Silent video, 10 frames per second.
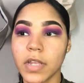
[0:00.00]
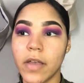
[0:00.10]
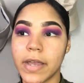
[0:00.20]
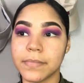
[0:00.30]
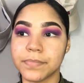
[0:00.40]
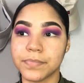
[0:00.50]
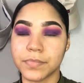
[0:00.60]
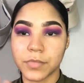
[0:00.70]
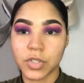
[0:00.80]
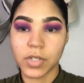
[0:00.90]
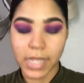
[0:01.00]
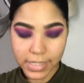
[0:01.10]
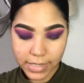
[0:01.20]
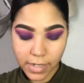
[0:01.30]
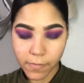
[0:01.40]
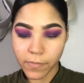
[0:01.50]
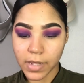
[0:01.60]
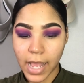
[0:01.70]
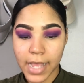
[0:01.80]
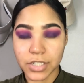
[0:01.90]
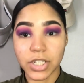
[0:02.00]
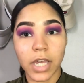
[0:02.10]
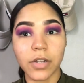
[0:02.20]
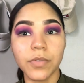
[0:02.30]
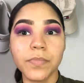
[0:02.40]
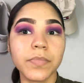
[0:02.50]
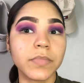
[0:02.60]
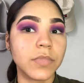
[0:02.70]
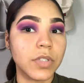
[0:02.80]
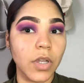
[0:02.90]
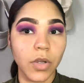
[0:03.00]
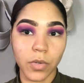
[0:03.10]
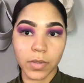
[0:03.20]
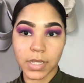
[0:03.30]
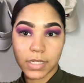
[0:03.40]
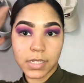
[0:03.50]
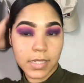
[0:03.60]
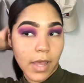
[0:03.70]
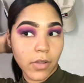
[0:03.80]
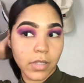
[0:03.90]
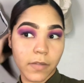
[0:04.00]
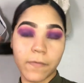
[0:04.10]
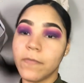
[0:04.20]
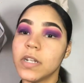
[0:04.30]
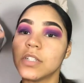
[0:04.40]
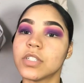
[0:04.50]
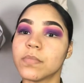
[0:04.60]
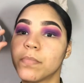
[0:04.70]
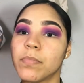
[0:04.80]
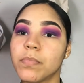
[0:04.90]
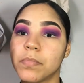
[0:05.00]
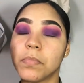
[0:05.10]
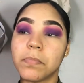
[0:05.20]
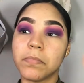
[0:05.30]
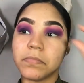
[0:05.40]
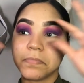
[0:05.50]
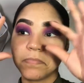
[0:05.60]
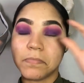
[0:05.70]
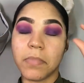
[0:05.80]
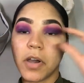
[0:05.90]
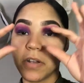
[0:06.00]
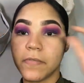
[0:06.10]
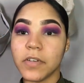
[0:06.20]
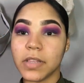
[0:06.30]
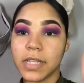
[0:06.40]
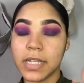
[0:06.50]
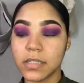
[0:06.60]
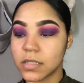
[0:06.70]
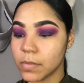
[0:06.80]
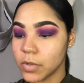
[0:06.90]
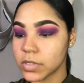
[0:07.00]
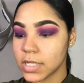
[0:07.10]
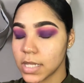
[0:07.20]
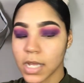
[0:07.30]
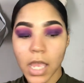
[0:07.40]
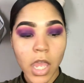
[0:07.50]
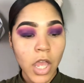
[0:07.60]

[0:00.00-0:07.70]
All right, so that's it for the eyeshadow. So this is how the finished part of your lid's supposed to look.